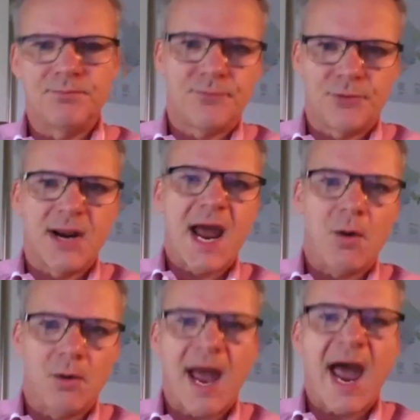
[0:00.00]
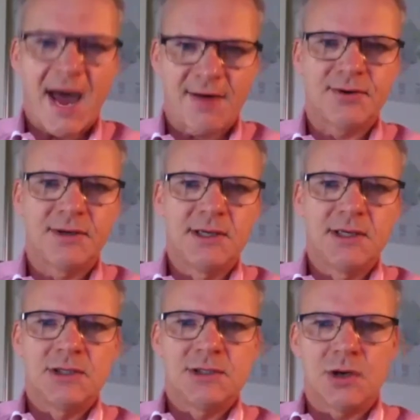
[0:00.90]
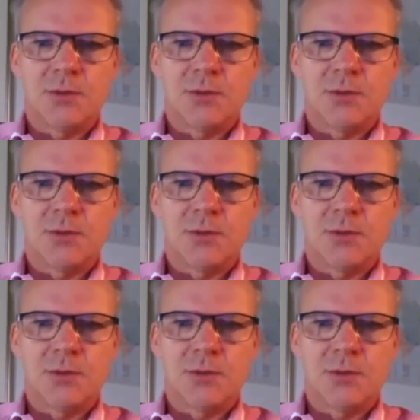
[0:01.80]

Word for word: for now, half. So,